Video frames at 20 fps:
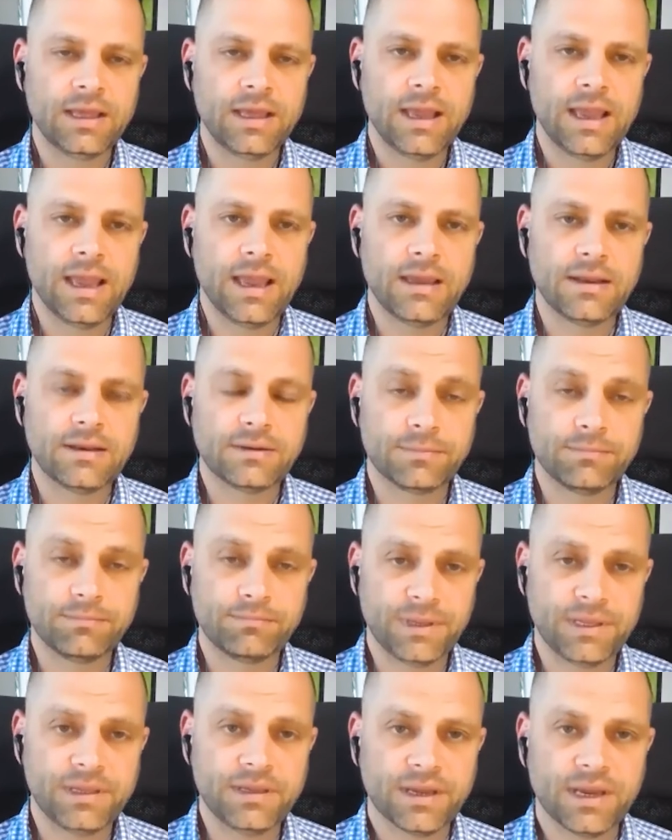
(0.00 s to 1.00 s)
And
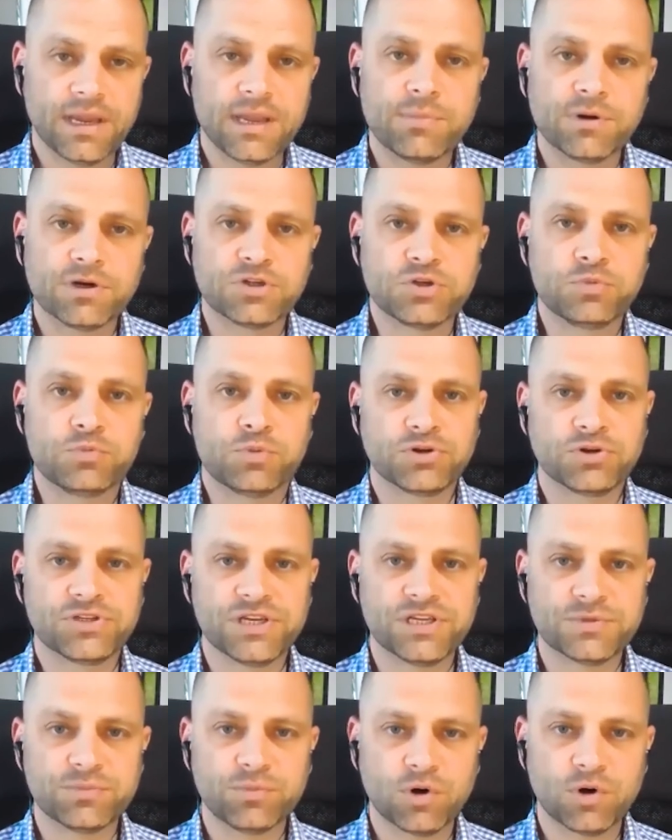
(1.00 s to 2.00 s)
being able to
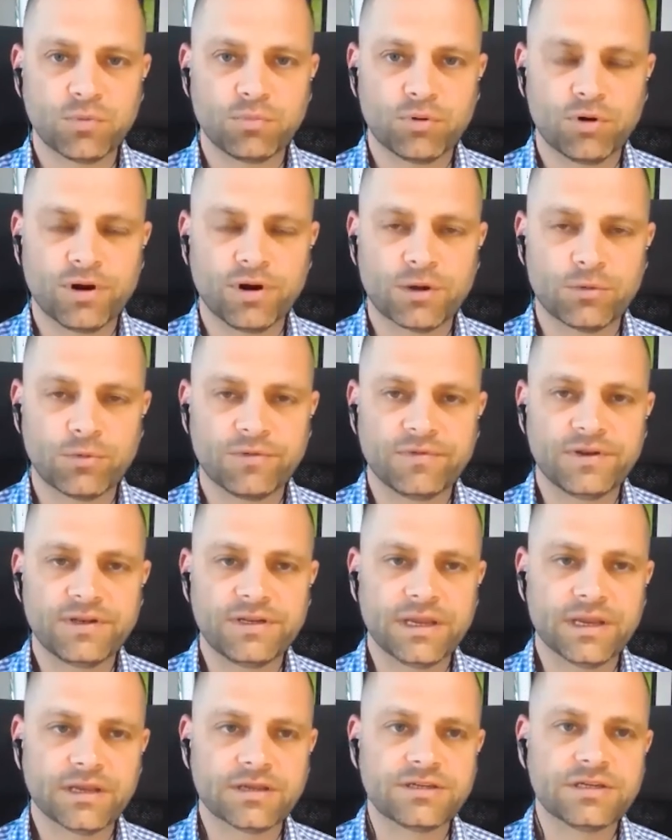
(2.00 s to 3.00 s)
process more product within
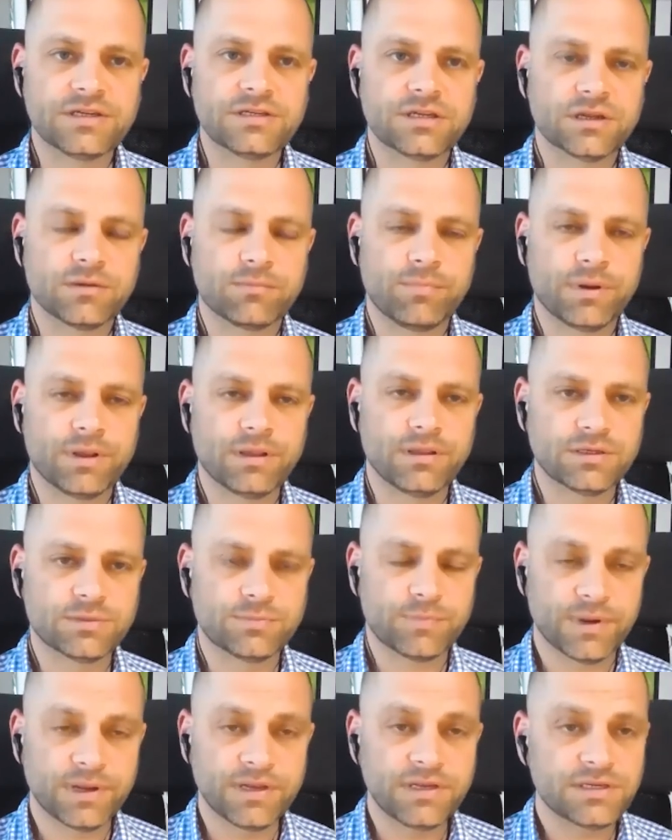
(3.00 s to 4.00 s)
the existing
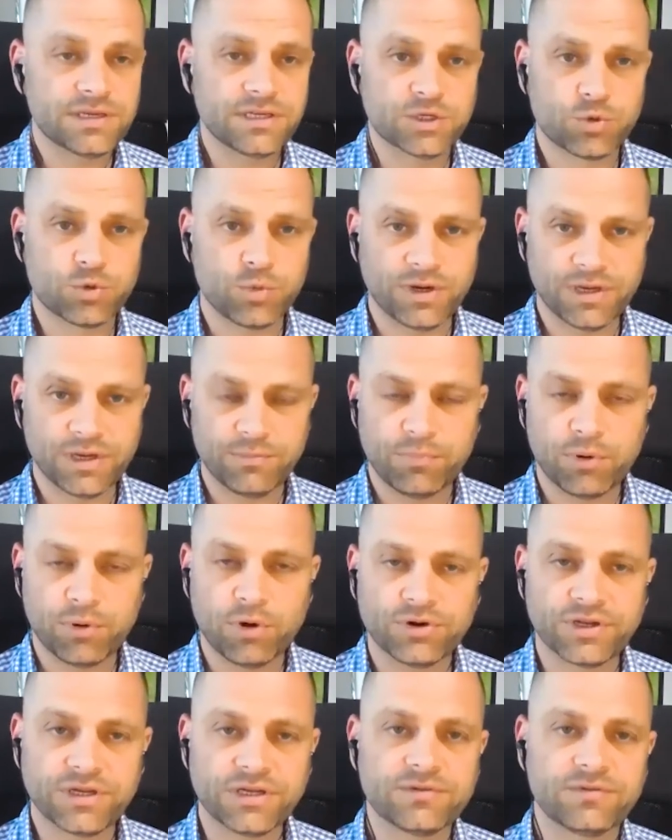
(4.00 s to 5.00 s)
space is quite
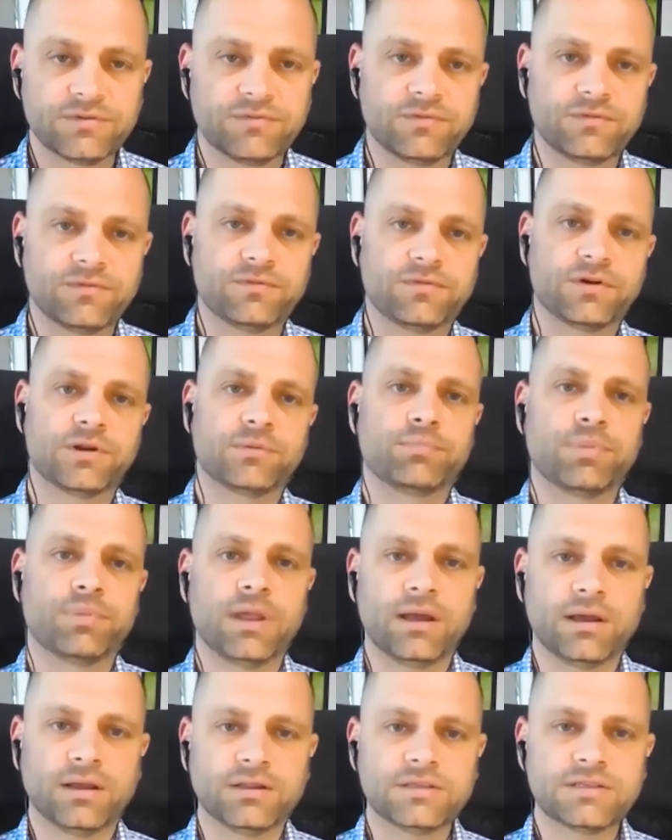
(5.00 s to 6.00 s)
important for the
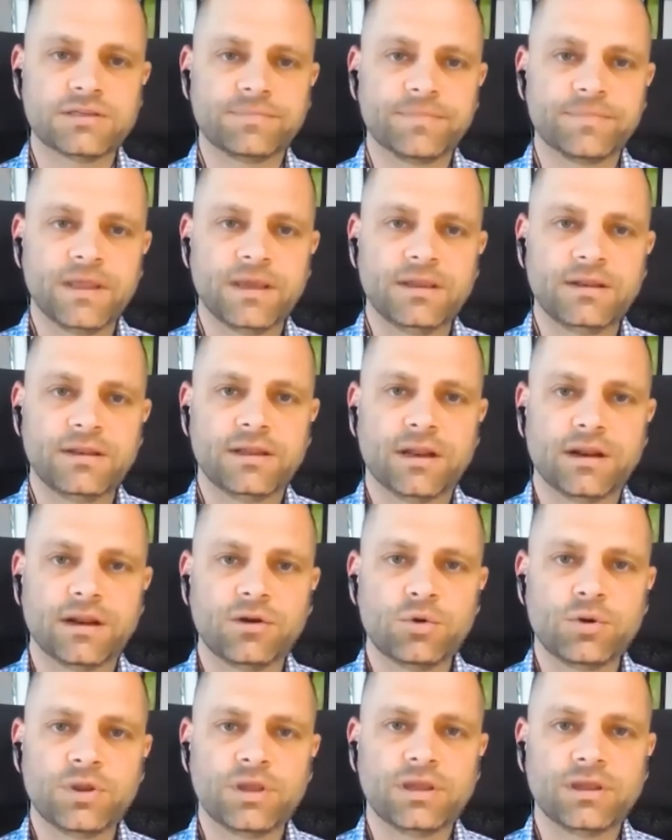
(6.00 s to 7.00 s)
plants that are
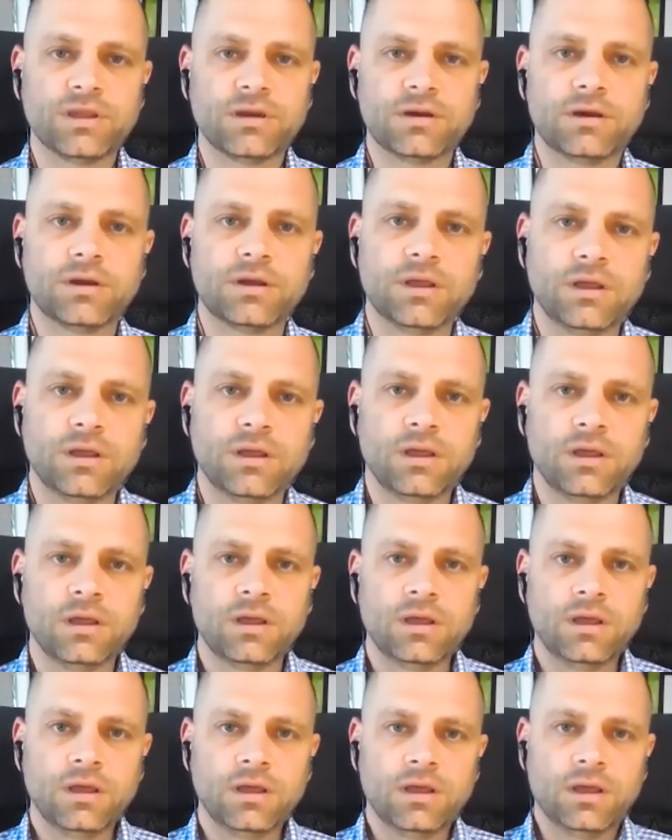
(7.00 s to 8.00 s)
looking
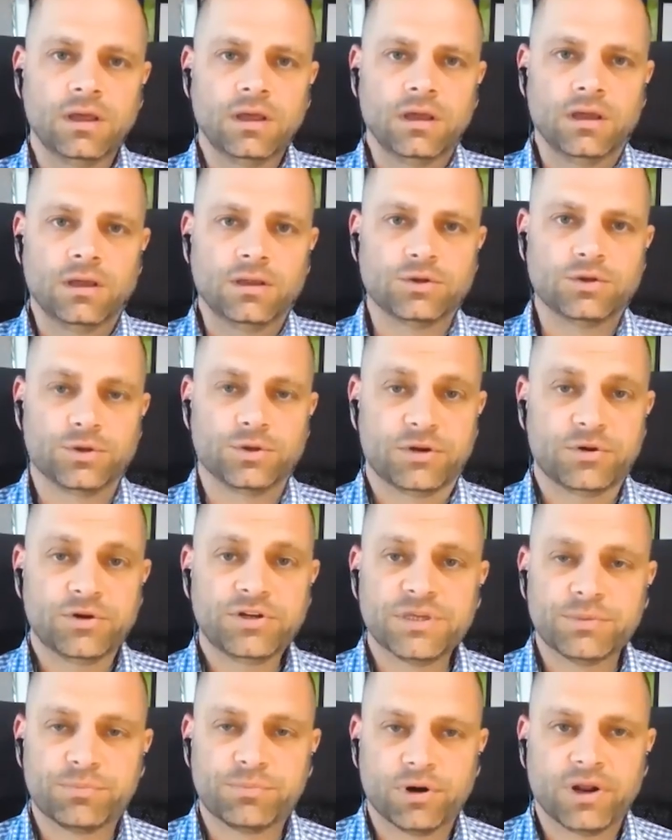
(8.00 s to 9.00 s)
to increase
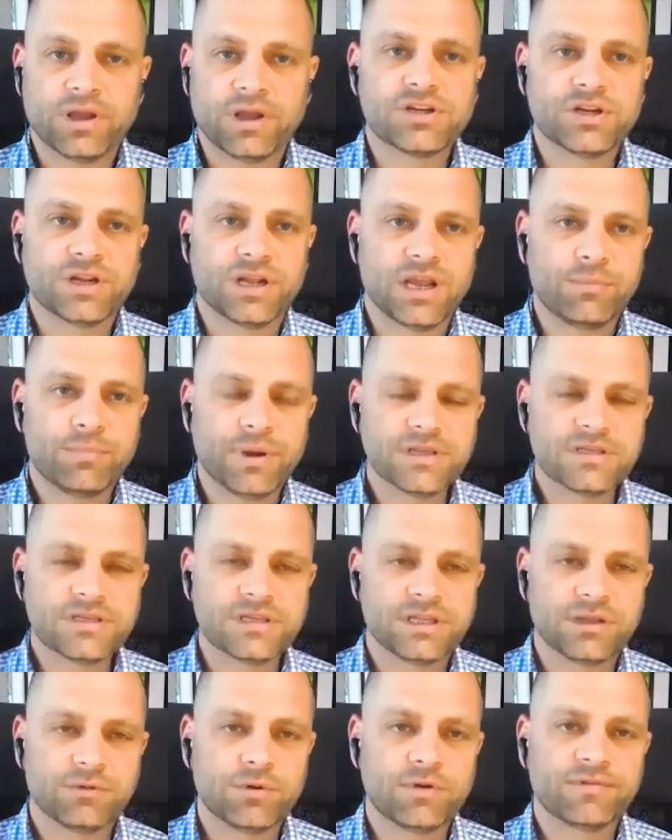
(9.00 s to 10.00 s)
the production
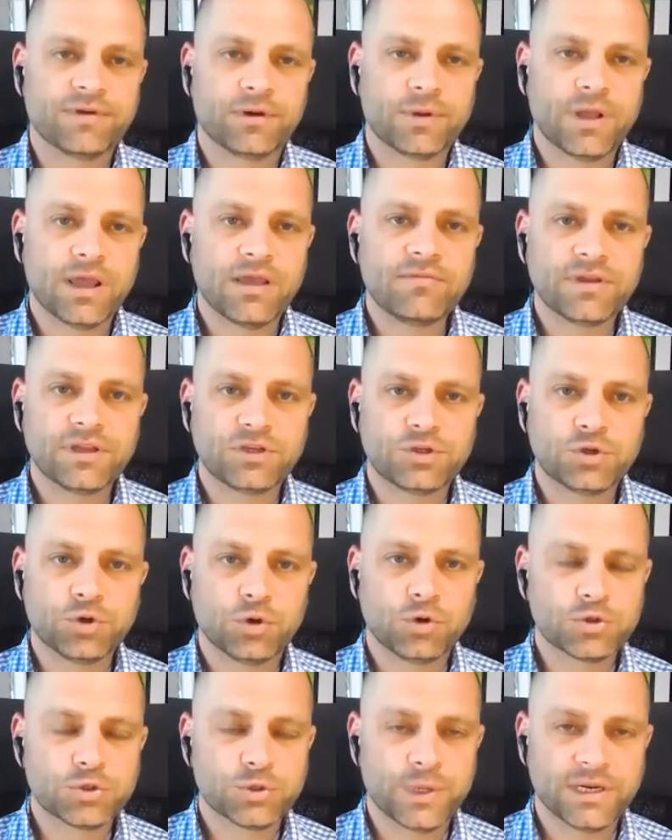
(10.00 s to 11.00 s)
capacity without having to
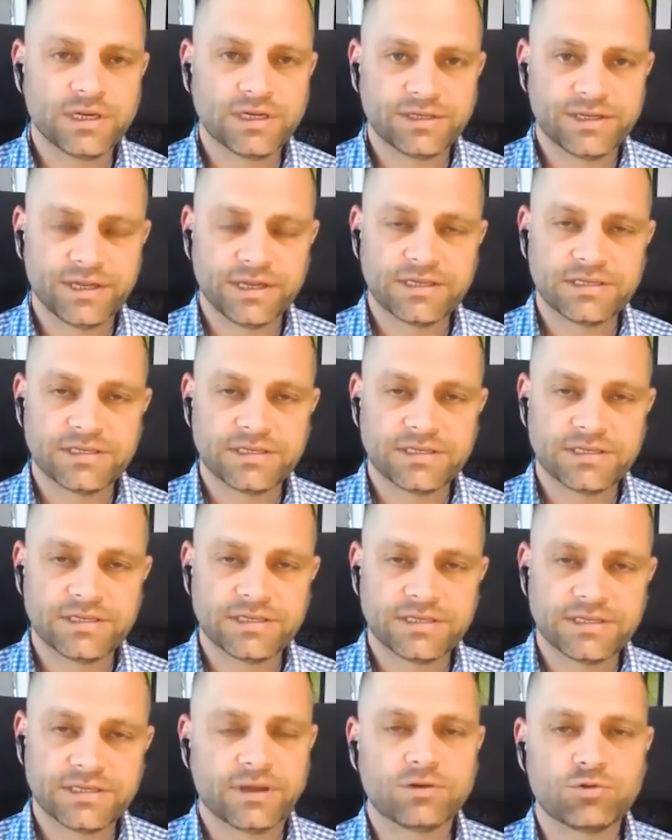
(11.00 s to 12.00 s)
also undertake
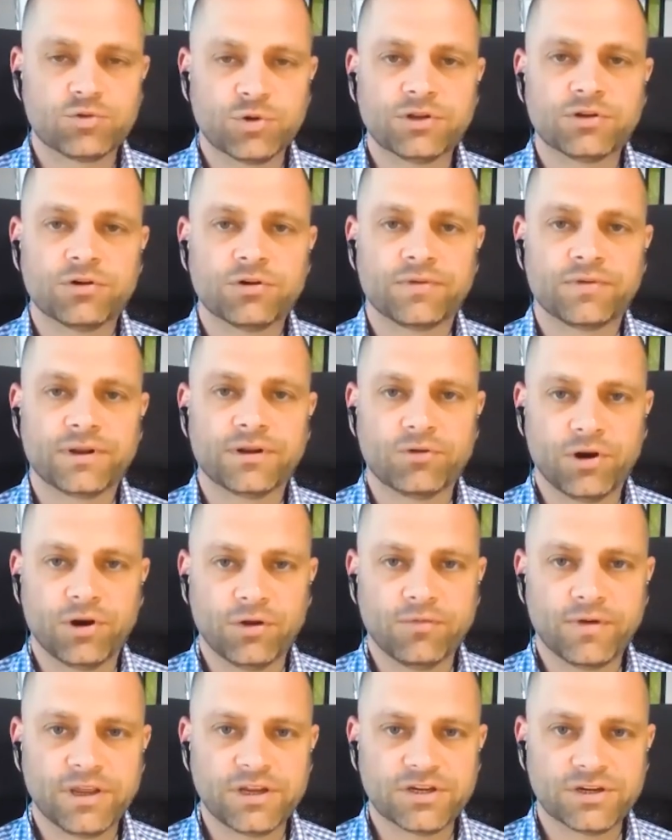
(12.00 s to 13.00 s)
significant retrofit
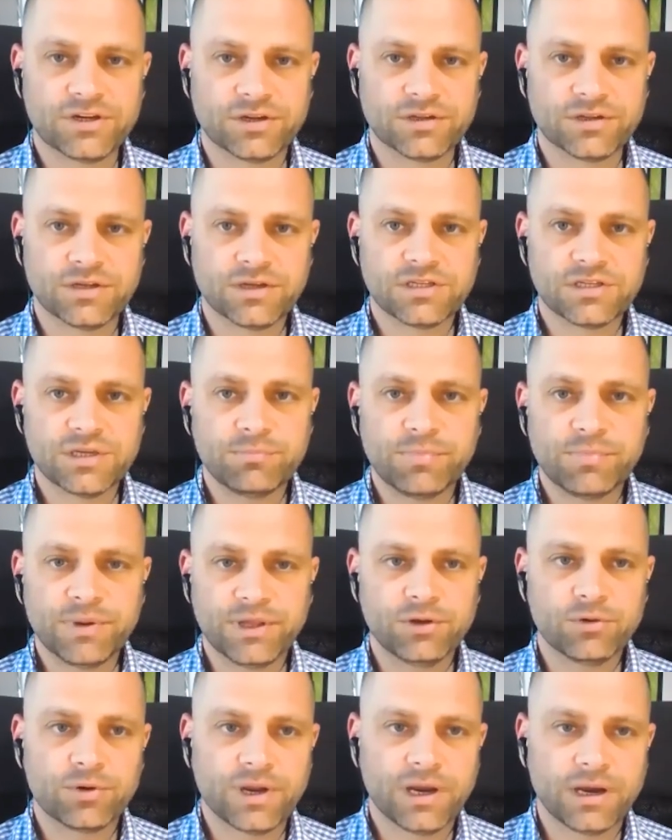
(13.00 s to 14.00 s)
renovations. Simply, you
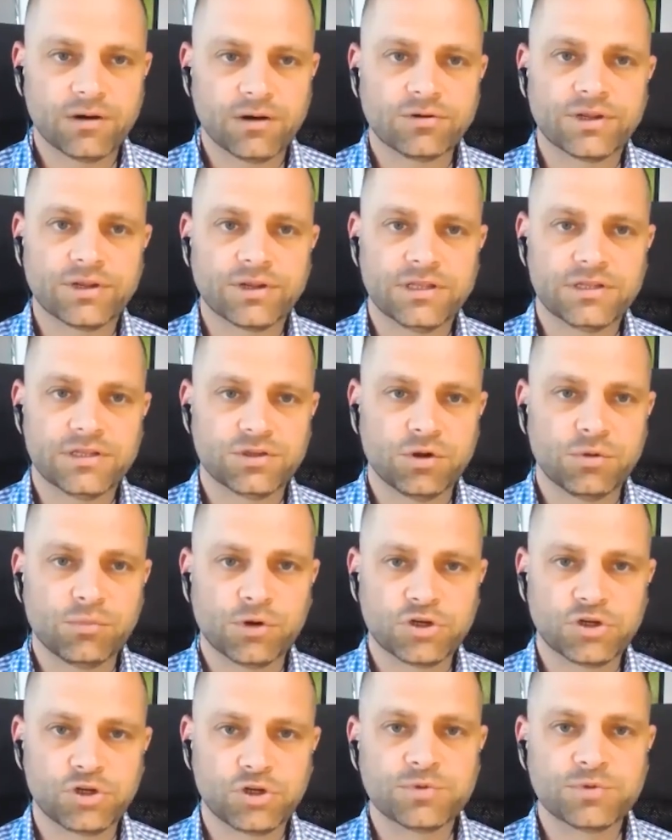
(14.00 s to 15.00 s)
cannot install more
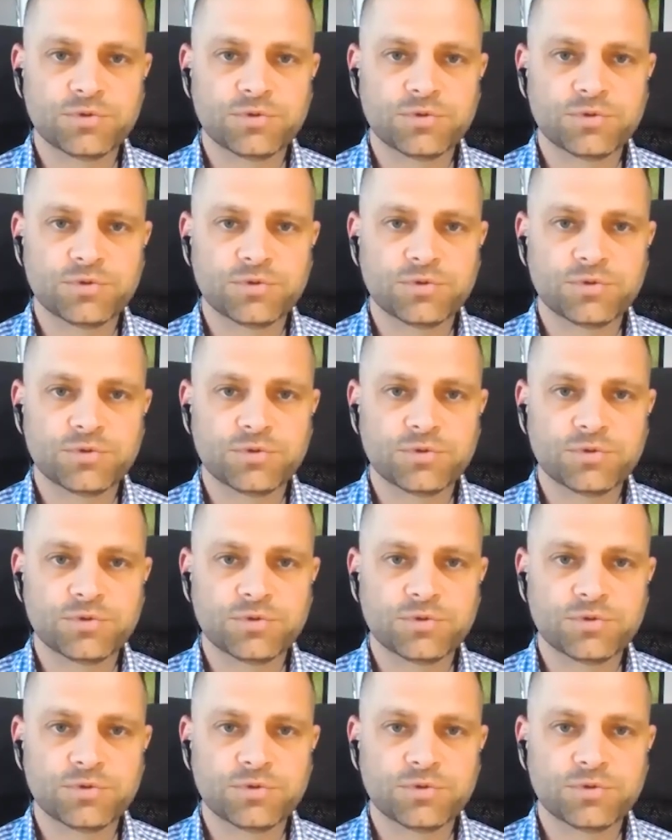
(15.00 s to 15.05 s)
tubes